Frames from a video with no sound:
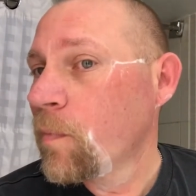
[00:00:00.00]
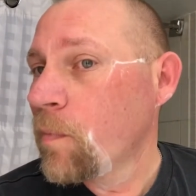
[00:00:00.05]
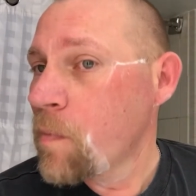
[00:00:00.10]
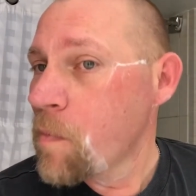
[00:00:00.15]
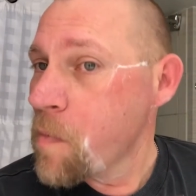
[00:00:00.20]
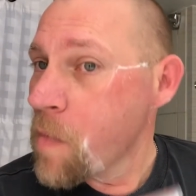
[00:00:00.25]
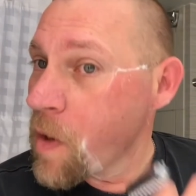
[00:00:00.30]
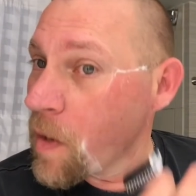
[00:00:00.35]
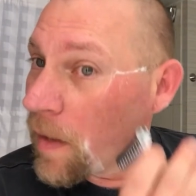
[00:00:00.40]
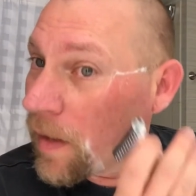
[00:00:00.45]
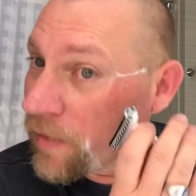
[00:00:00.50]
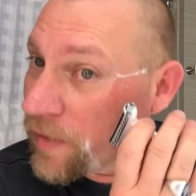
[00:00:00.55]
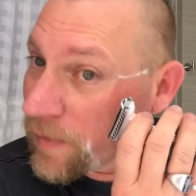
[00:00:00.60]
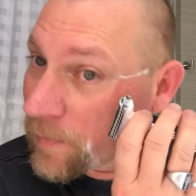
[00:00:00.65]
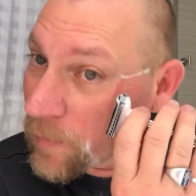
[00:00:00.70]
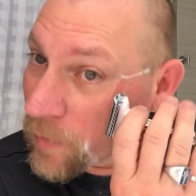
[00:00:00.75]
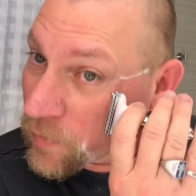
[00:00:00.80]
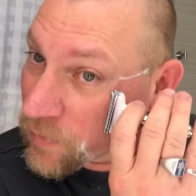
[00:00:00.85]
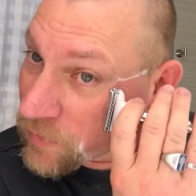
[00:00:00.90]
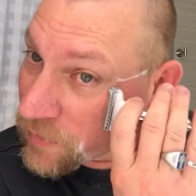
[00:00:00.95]
But I think
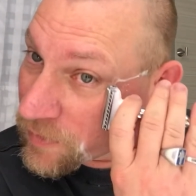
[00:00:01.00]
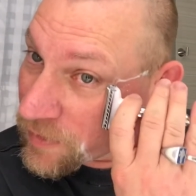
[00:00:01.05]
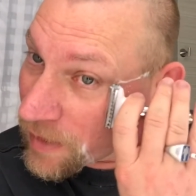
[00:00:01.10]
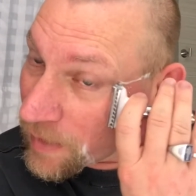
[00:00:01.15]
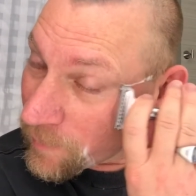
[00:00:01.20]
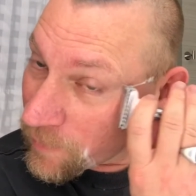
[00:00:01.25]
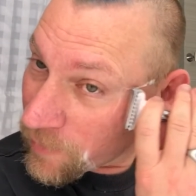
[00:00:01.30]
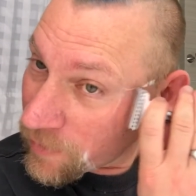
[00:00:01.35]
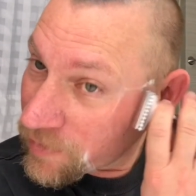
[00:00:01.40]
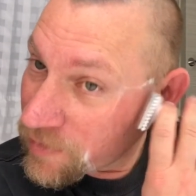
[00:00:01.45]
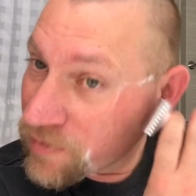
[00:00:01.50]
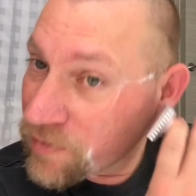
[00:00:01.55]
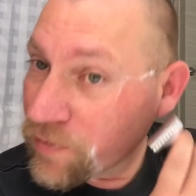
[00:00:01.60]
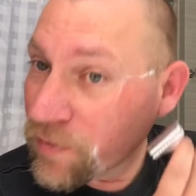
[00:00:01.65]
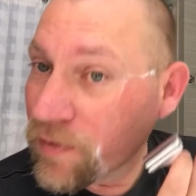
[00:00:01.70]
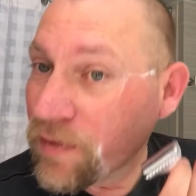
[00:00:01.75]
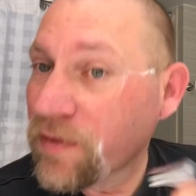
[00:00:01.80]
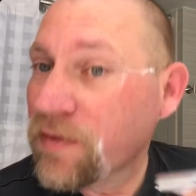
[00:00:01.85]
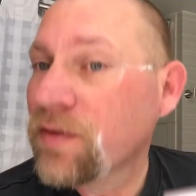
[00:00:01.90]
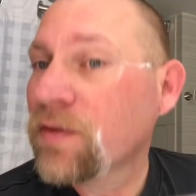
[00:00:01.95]
most of the time they're just for
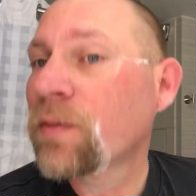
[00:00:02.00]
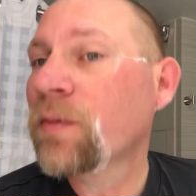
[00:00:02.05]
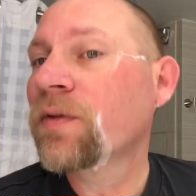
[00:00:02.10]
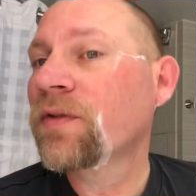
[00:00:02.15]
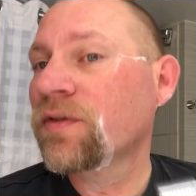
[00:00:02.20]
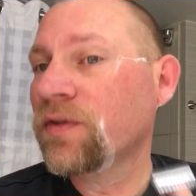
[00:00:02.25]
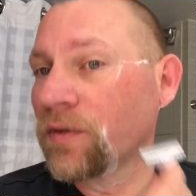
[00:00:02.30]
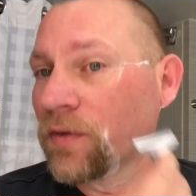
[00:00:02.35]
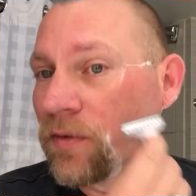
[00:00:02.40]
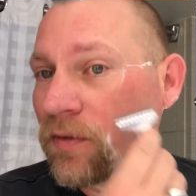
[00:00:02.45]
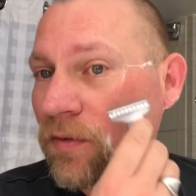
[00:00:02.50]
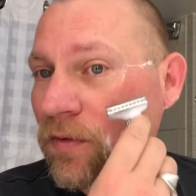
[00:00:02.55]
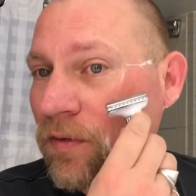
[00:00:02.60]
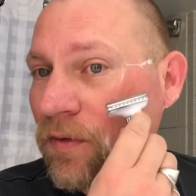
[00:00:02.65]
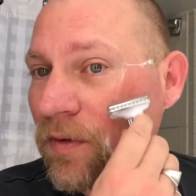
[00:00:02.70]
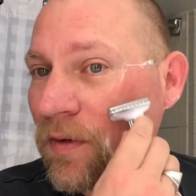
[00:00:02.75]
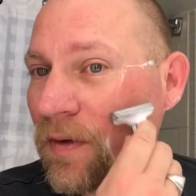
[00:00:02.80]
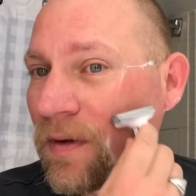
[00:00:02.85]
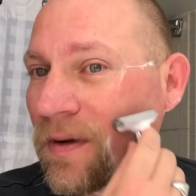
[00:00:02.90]
the store's uses.